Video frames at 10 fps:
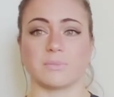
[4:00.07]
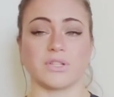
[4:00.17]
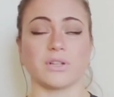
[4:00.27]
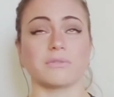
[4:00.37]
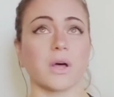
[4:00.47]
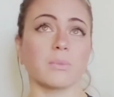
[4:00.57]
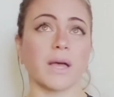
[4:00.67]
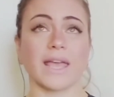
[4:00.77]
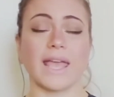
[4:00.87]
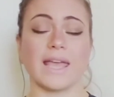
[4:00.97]
especially around
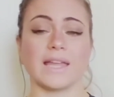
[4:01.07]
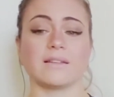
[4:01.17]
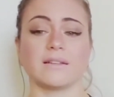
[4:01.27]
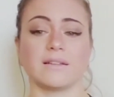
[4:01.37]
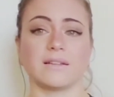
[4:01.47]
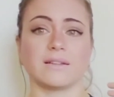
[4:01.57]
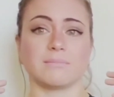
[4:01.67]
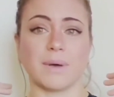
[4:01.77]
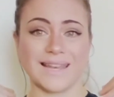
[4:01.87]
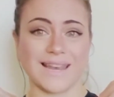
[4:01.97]
my head,
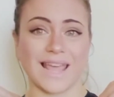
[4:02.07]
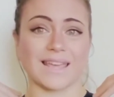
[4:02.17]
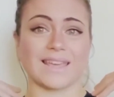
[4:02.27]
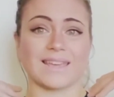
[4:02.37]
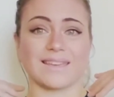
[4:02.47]
my neck,